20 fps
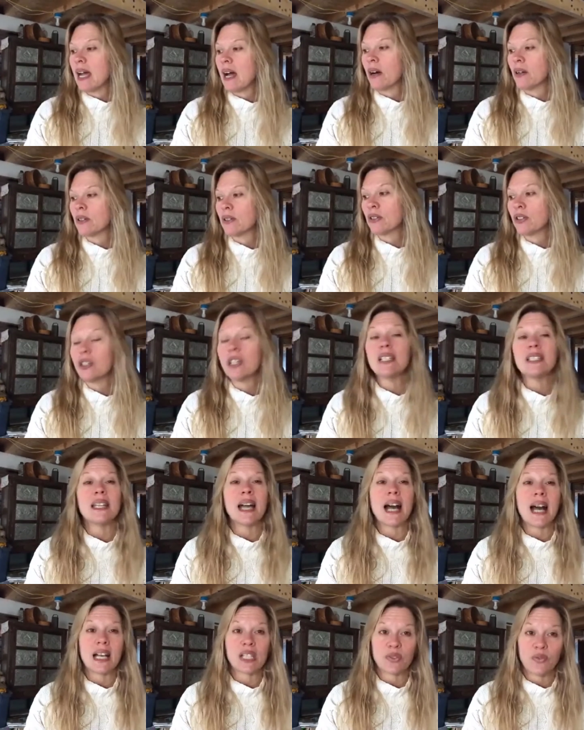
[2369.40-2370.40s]
Now, learning
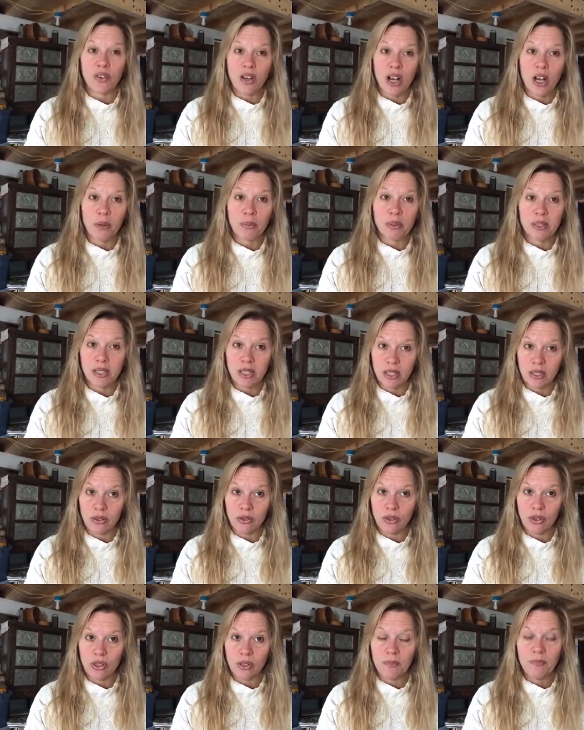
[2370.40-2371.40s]
to ask for help is
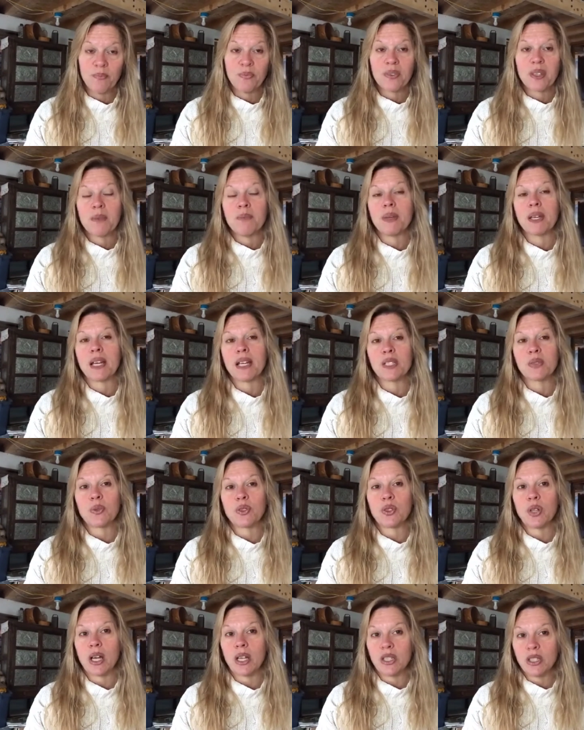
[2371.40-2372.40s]
huge because
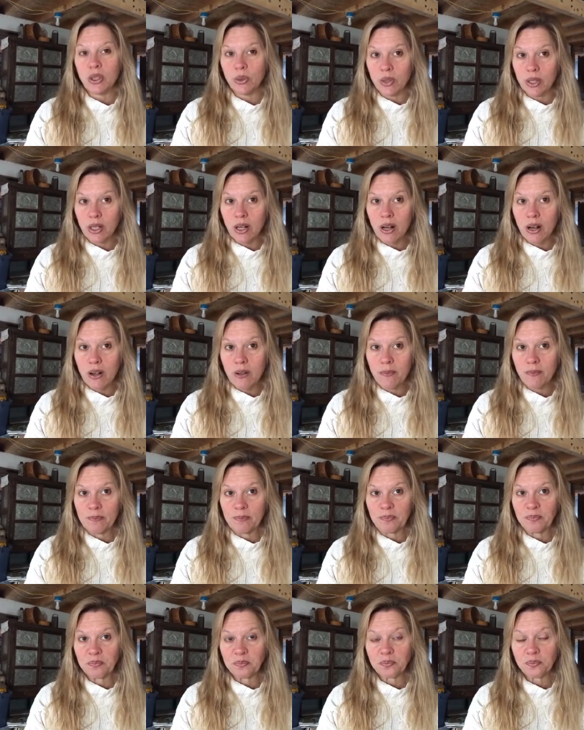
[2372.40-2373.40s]
we try to do it all.
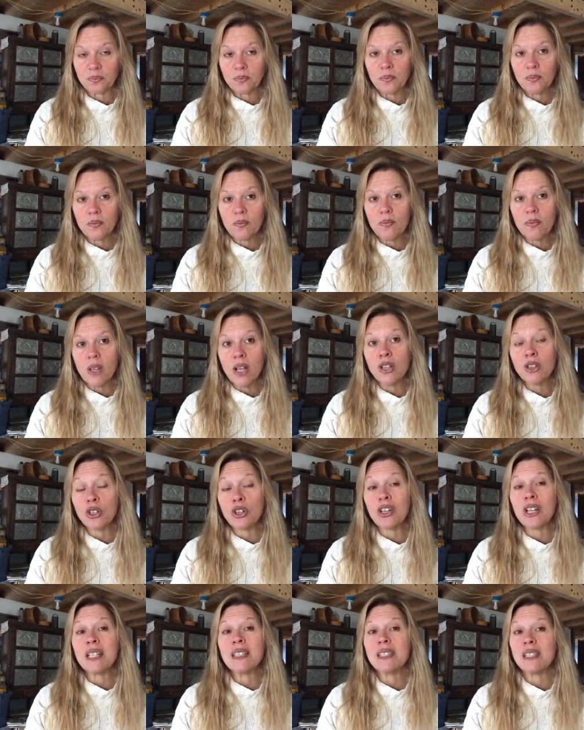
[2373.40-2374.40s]

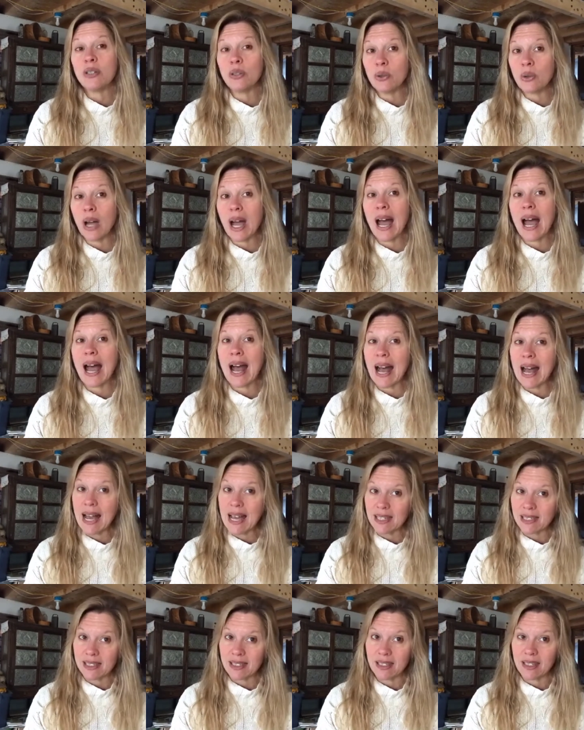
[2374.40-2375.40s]
Learning to
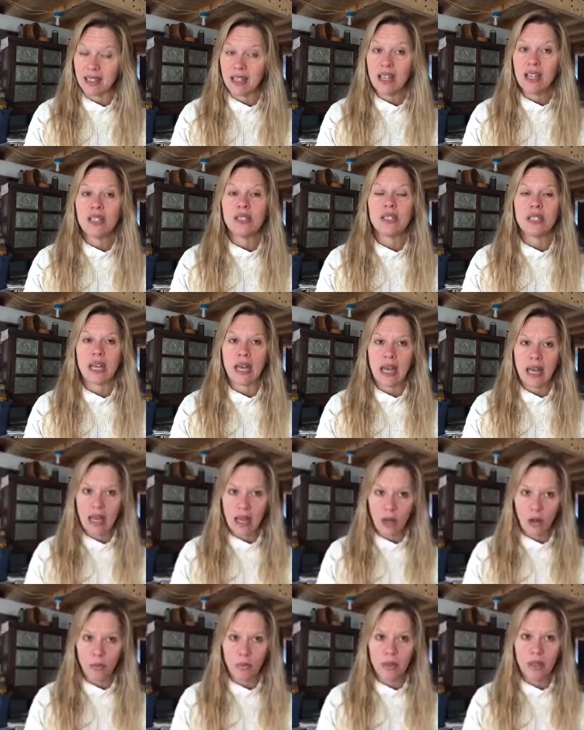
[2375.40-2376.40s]
ask to
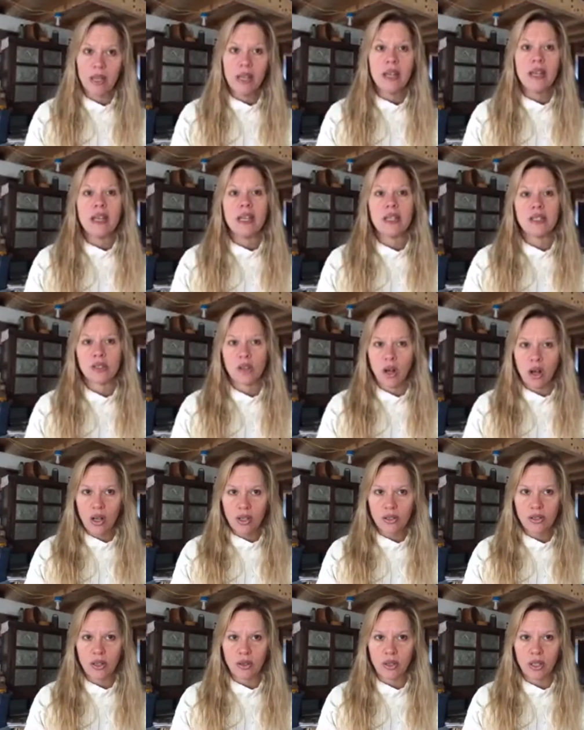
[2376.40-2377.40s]
help is
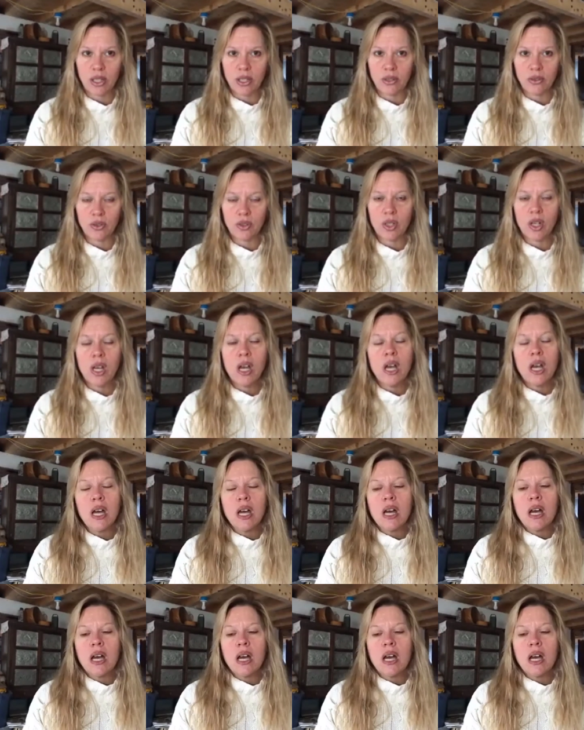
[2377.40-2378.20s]
also huge.